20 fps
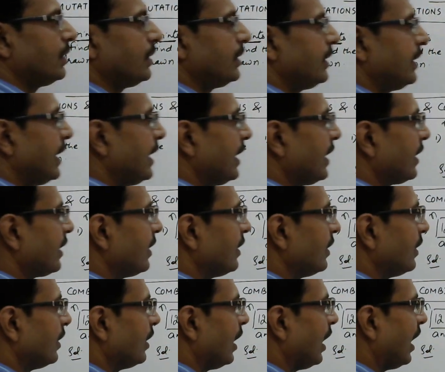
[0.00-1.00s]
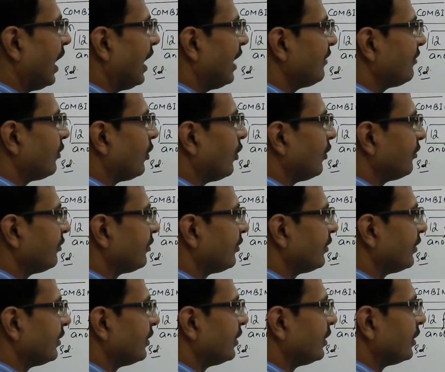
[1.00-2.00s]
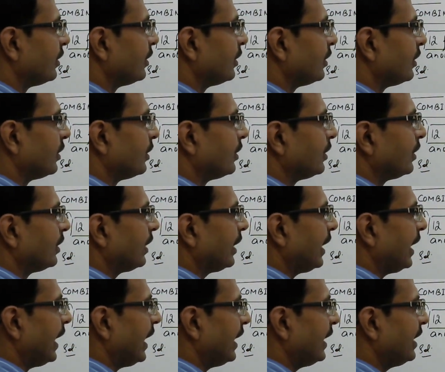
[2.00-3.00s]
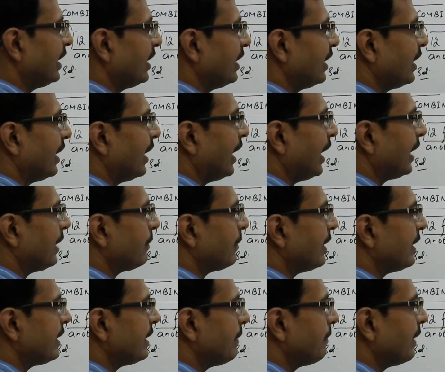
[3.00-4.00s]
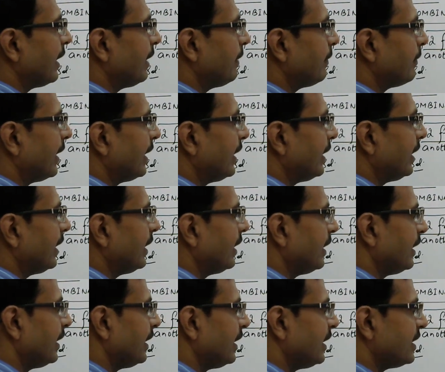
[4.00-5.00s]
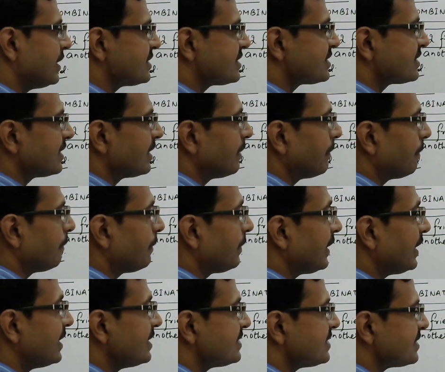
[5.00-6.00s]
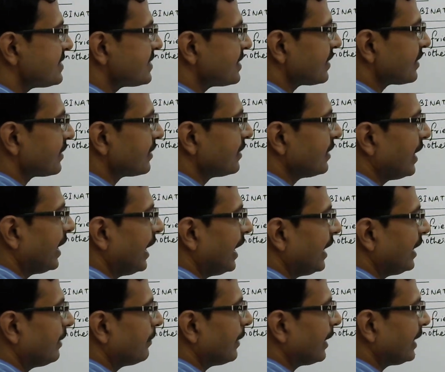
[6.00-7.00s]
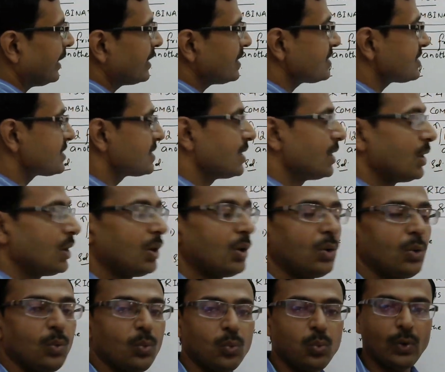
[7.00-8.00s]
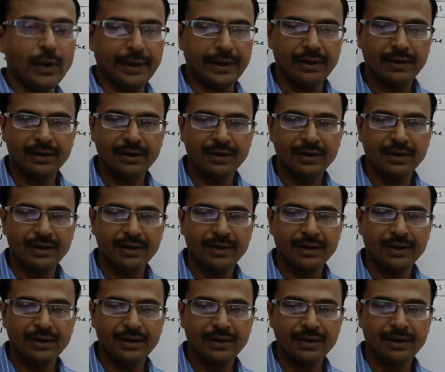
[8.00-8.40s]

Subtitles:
take half of n and multiply by its predecessor, n minus 1.